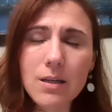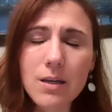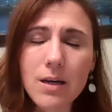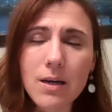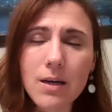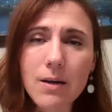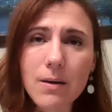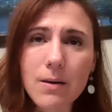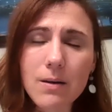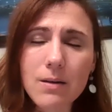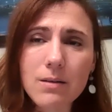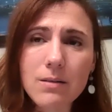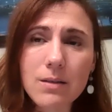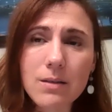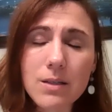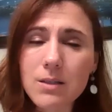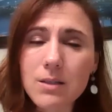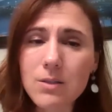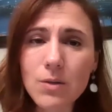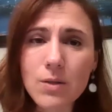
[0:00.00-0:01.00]

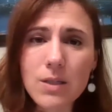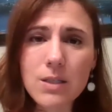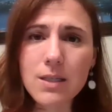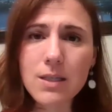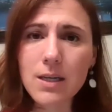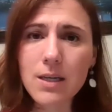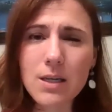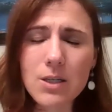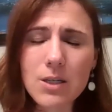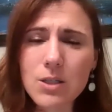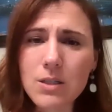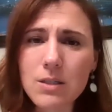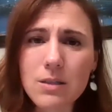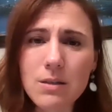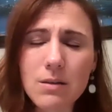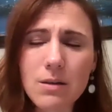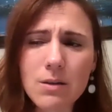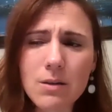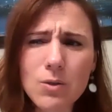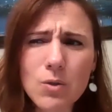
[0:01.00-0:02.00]
to this day, she's
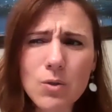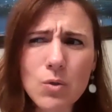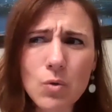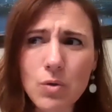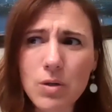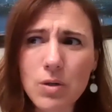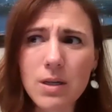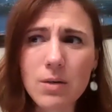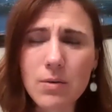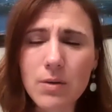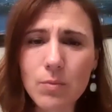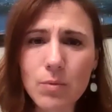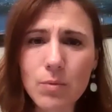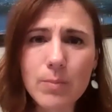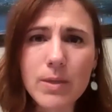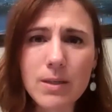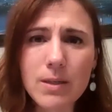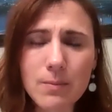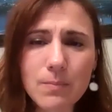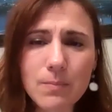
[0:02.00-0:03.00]
an extraordinary
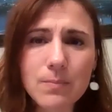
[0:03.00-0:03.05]
woman.